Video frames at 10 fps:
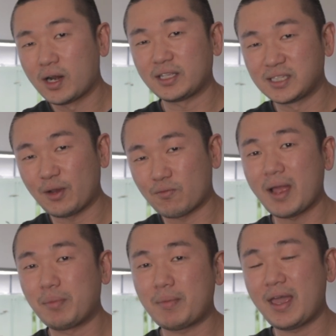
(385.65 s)
click this link right
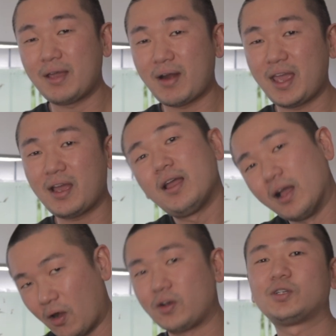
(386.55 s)
above my head right here.
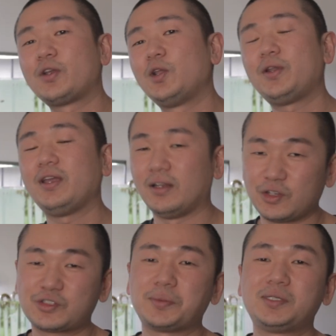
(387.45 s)
Also included in the
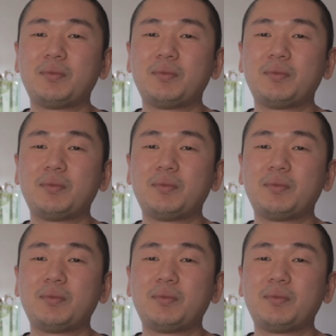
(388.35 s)
description